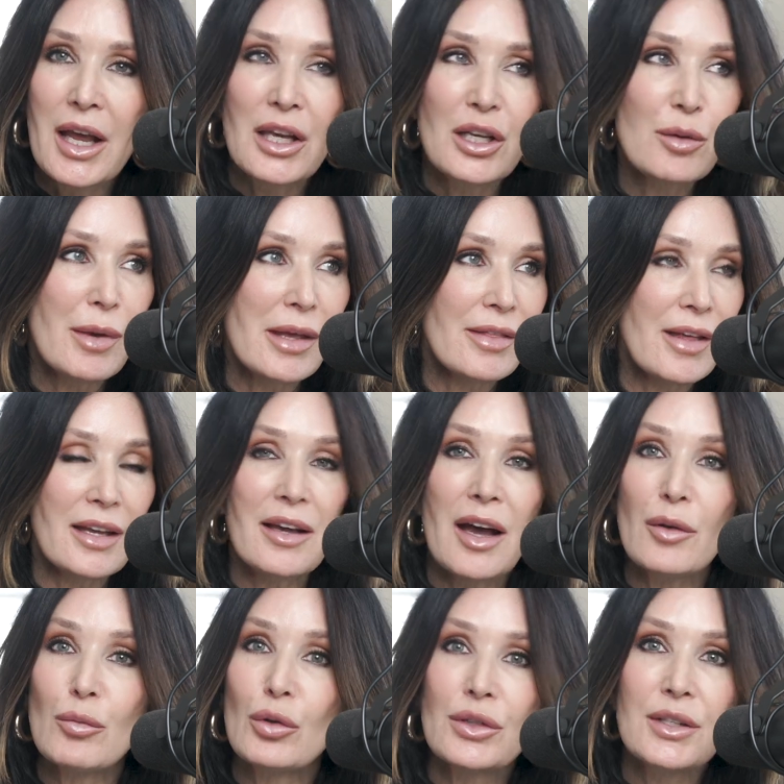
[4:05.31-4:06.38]
and you may think
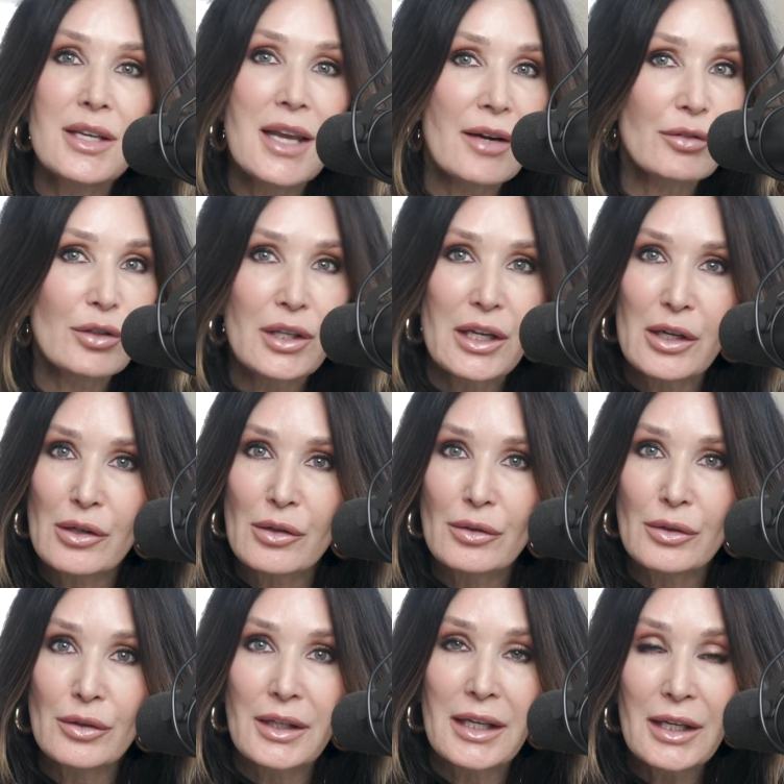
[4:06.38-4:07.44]
God will never
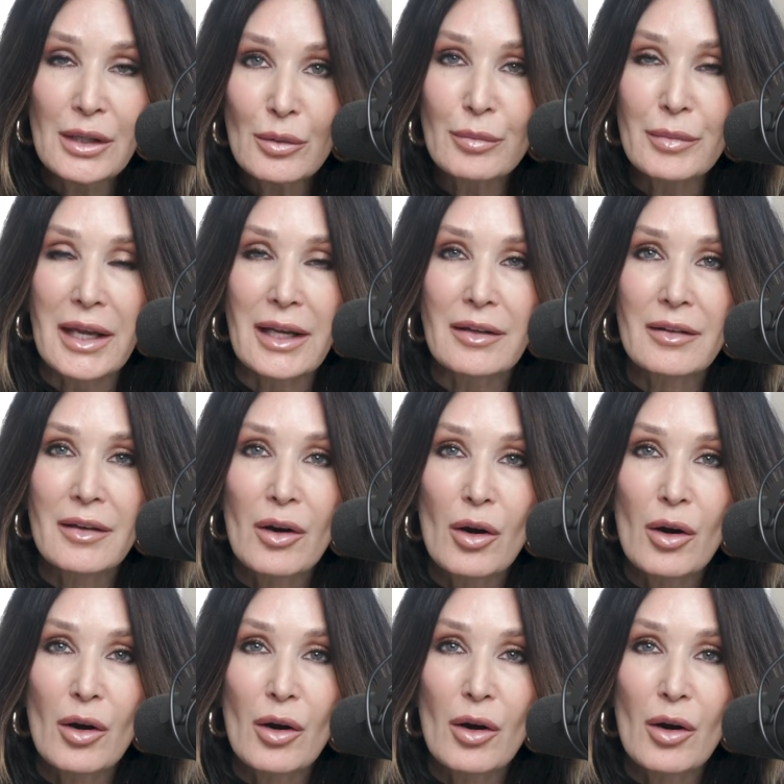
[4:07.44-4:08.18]
heal, heal me.